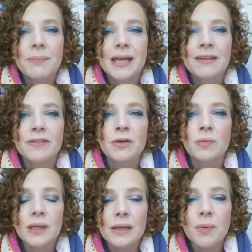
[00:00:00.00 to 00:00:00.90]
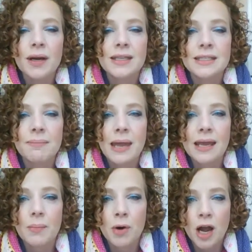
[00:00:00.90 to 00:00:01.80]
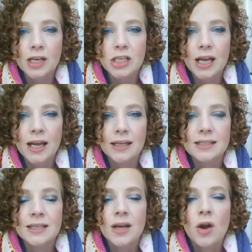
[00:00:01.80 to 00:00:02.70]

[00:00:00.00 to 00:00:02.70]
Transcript: but if you really wanted to make a project